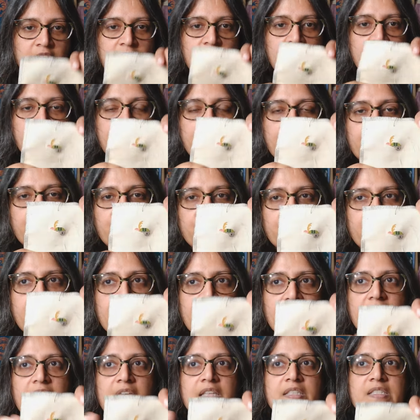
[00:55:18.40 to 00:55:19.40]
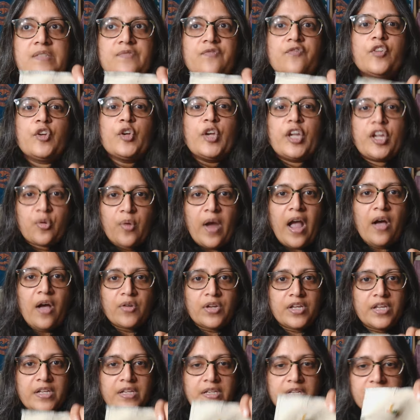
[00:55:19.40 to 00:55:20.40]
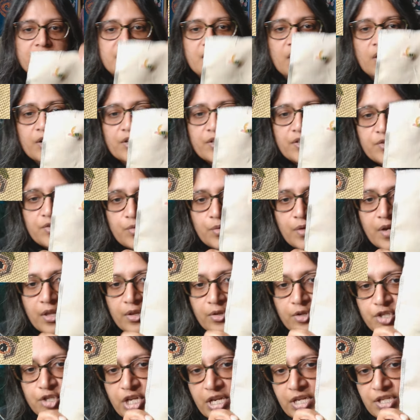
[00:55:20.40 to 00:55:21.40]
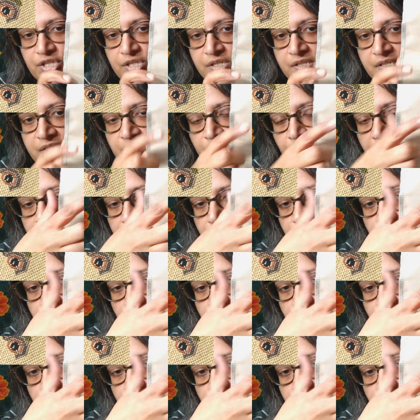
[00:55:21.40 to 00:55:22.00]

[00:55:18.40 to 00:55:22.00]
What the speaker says: it gets very crowded and it's hard to do color changes. So I'm doing those